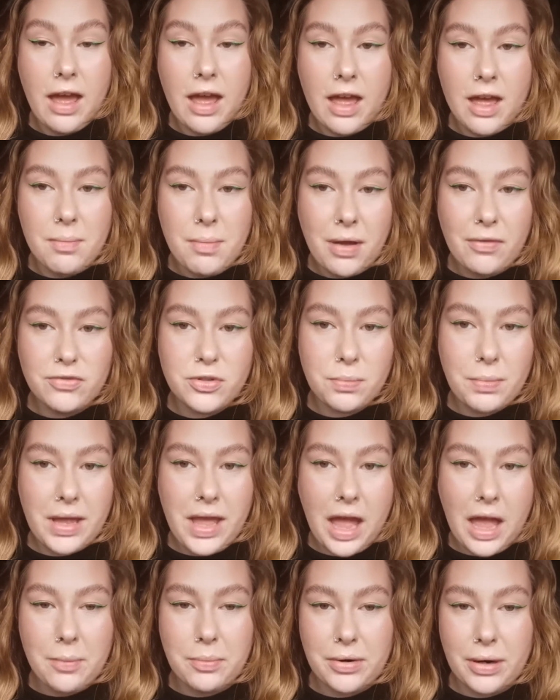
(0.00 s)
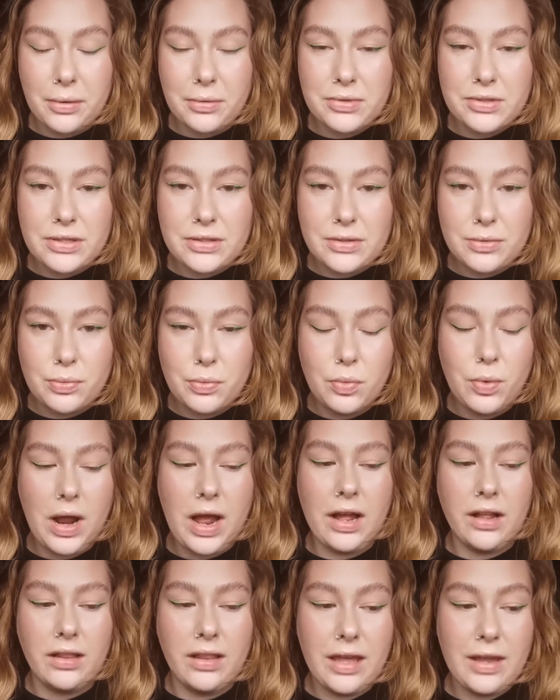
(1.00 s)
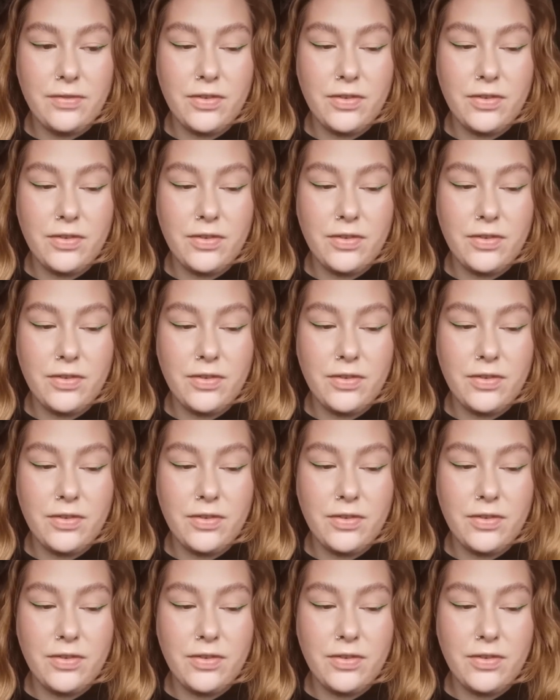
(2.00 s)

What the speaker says: I've done my eyebrows as well.